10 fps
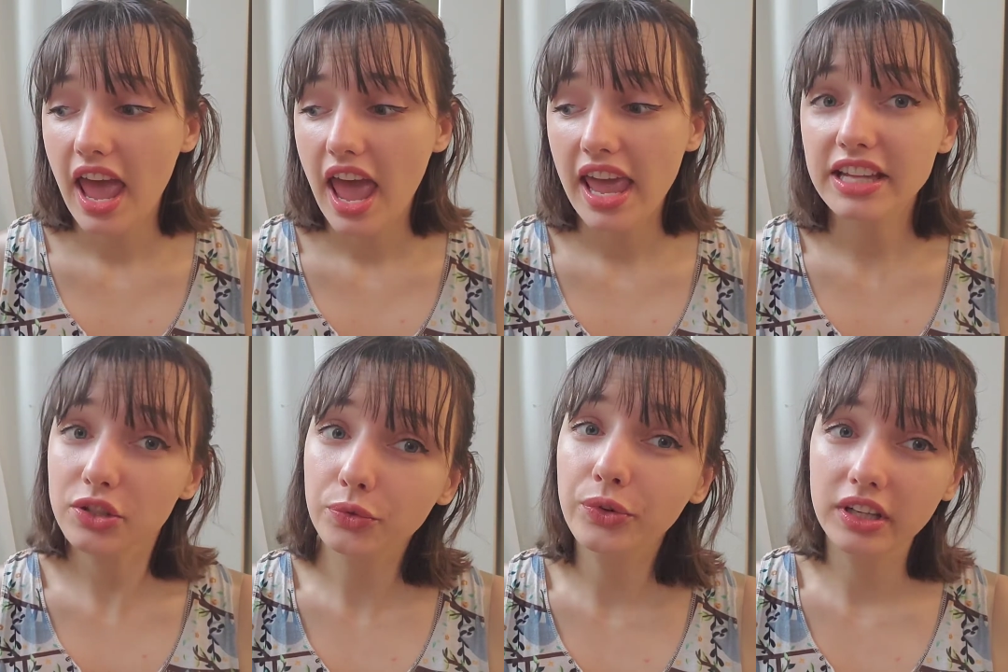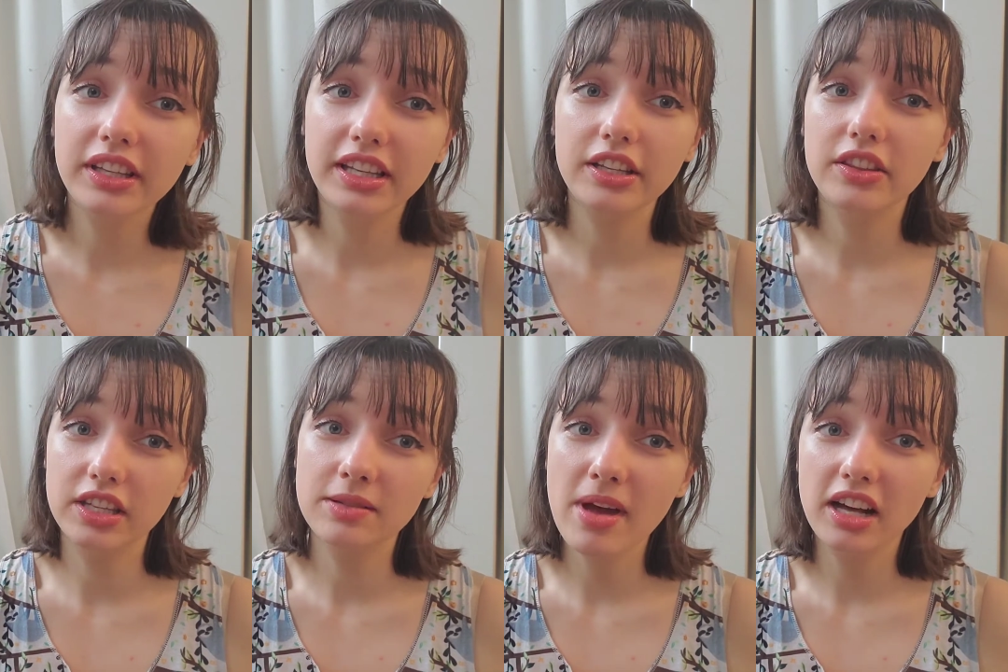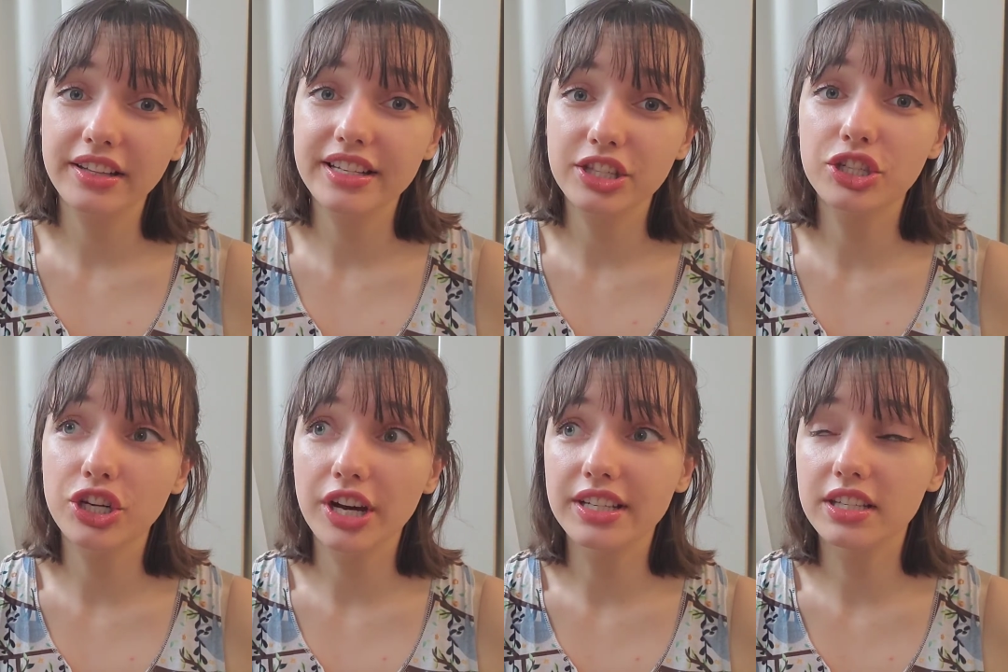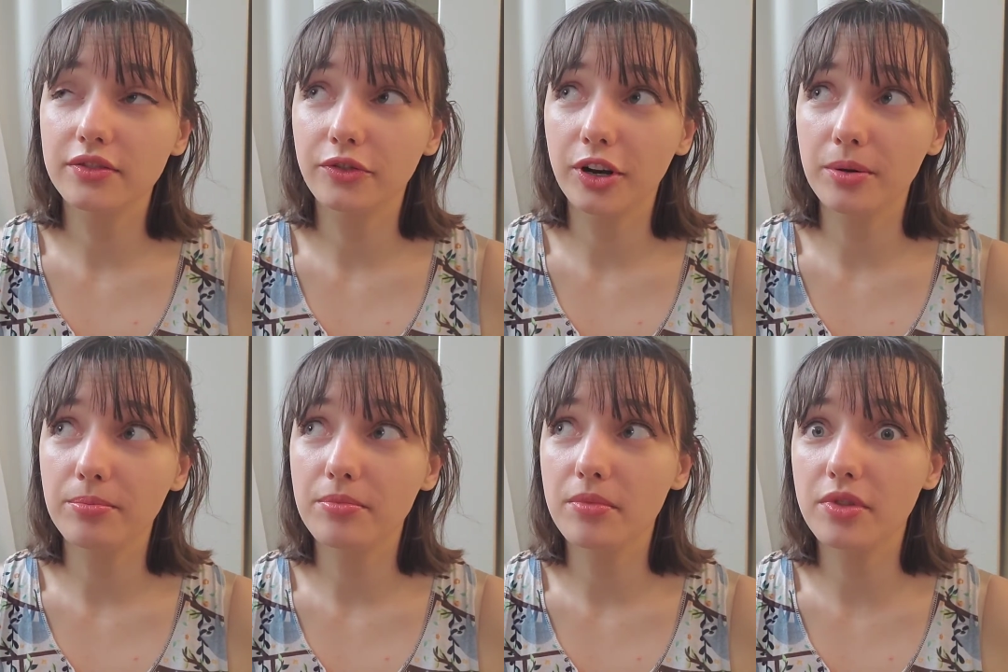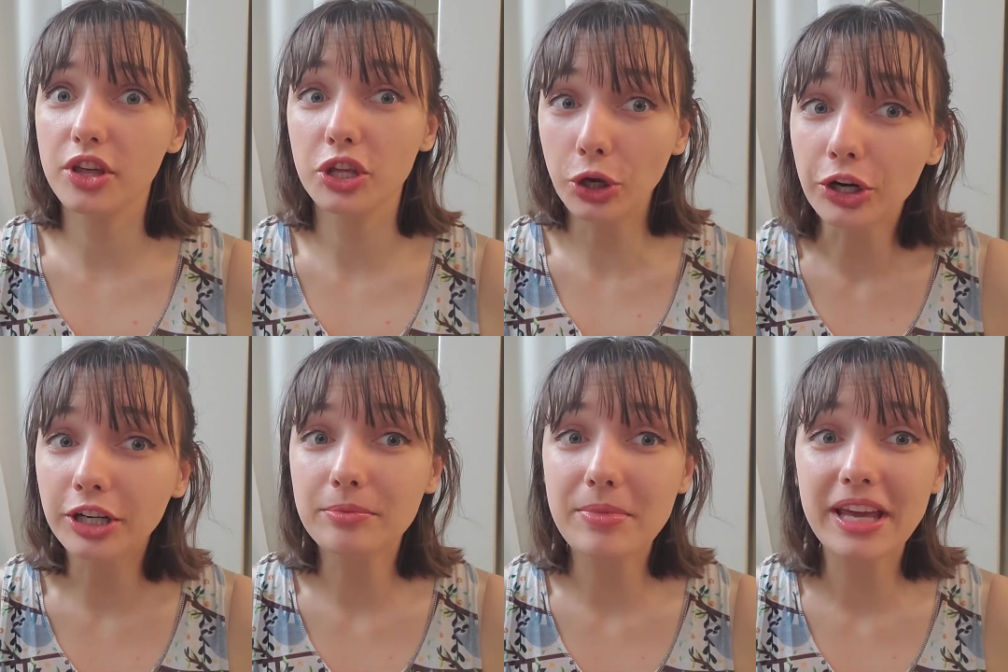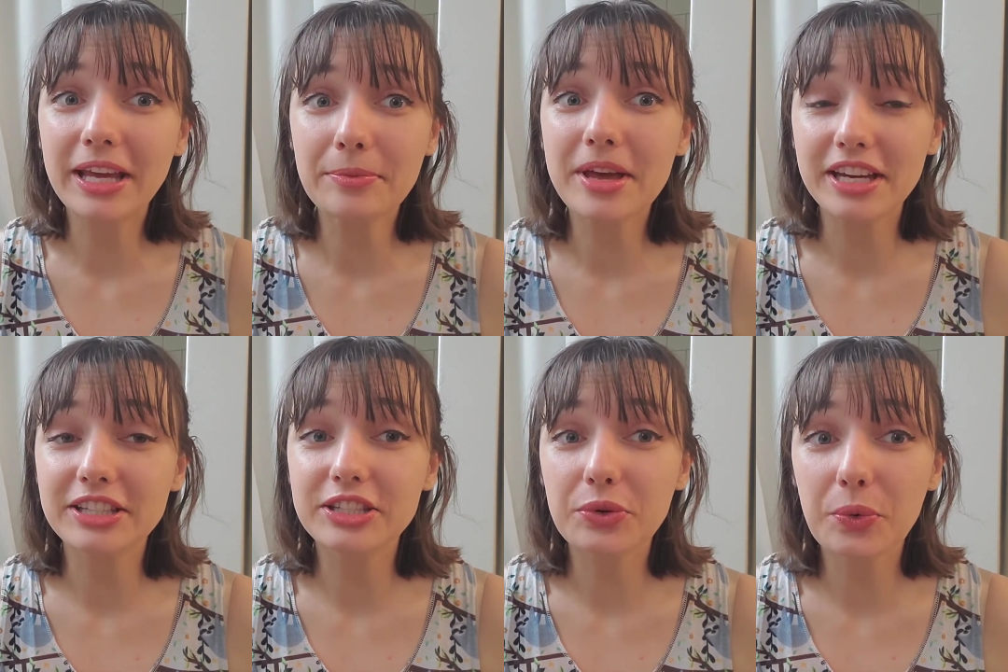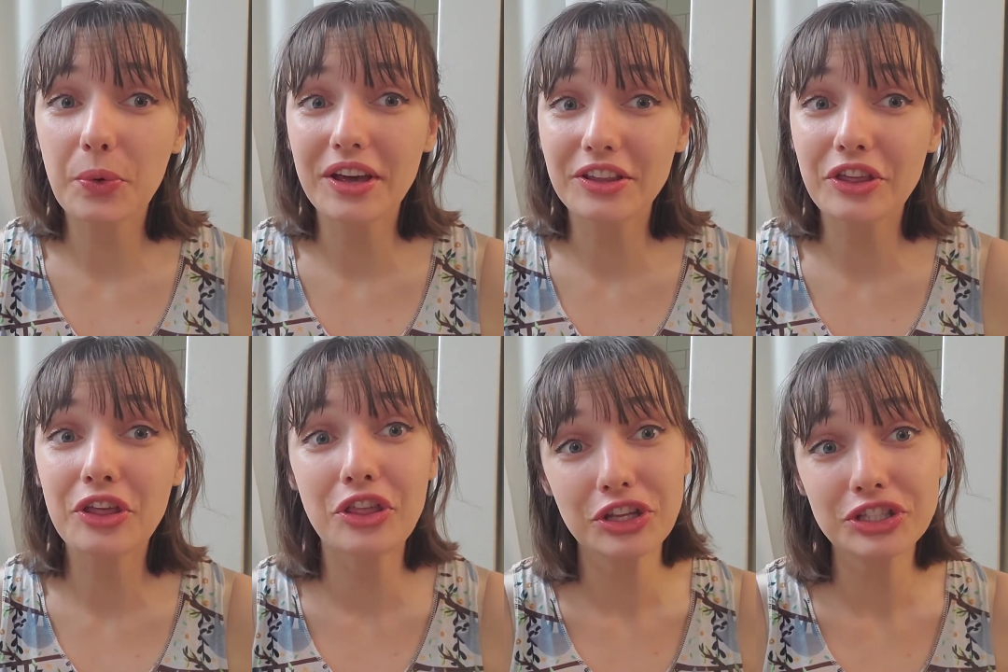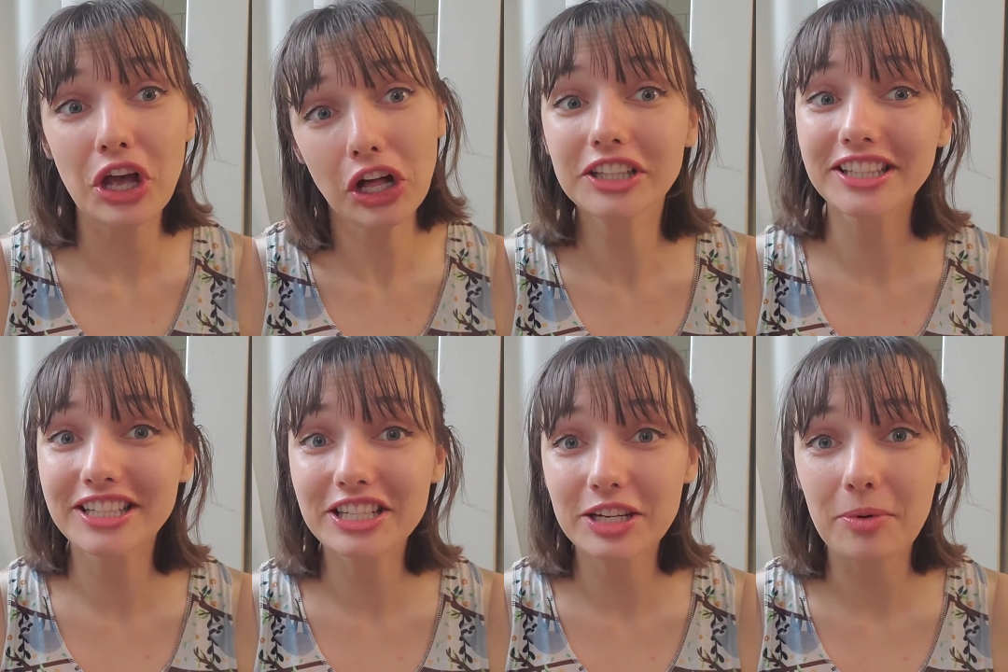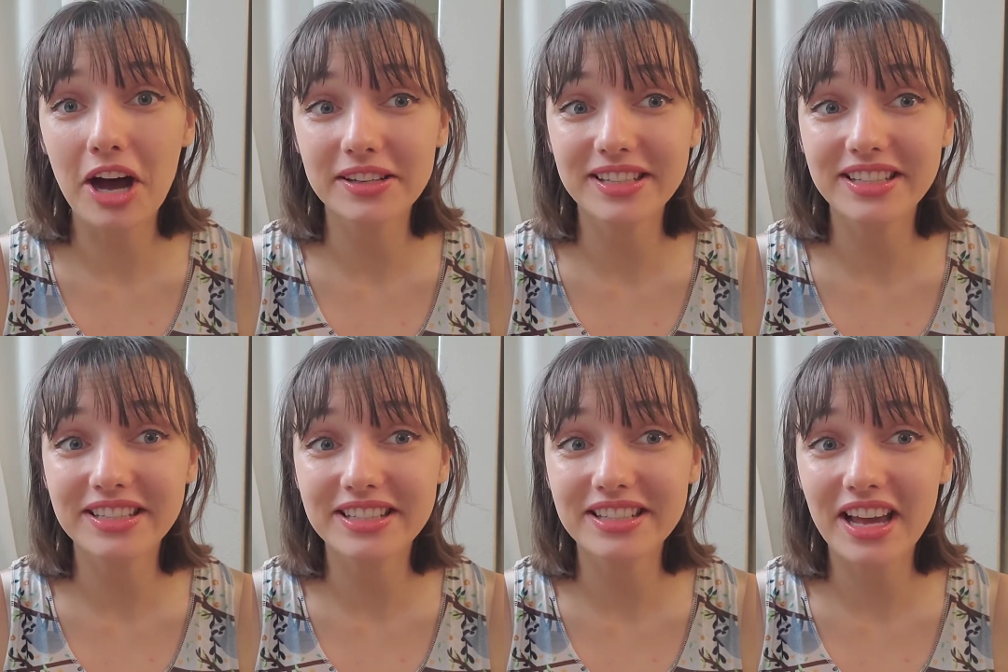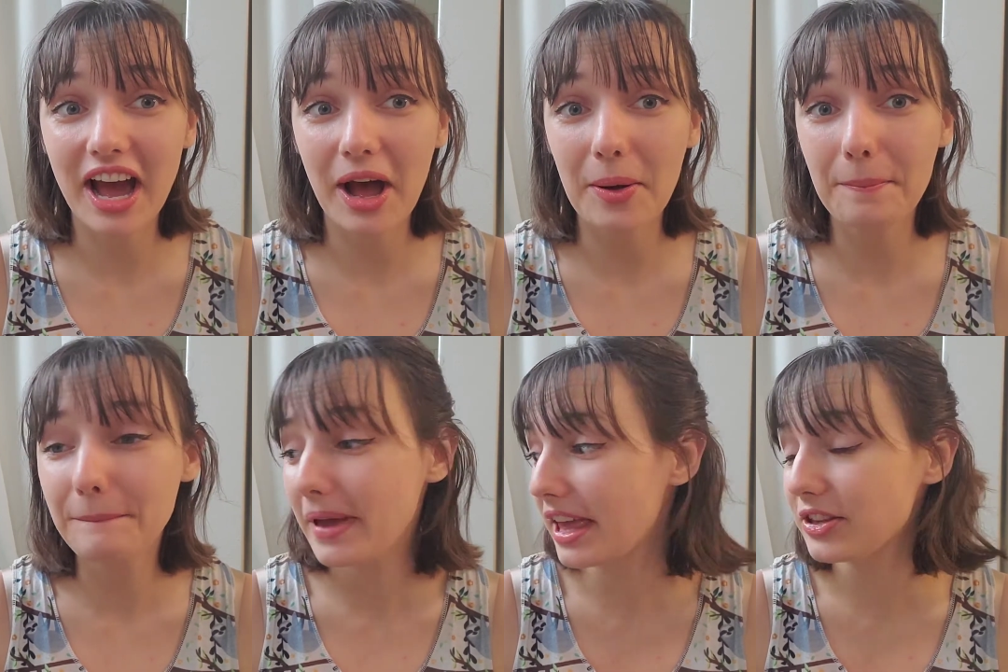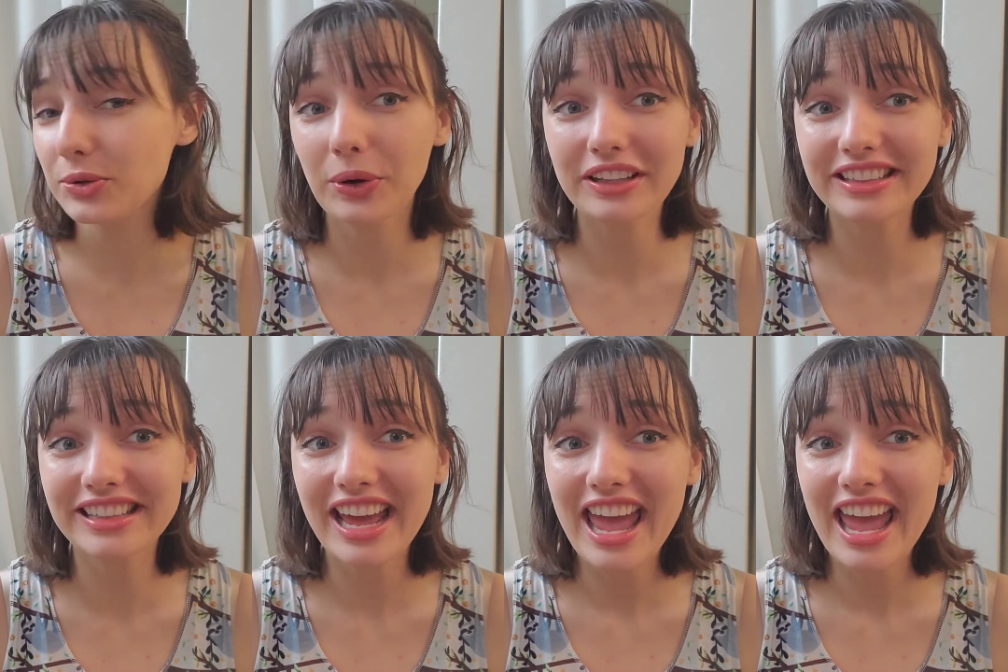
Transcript: it's really, the smell is just from the urine being mixed with the solid deposits in the toilet.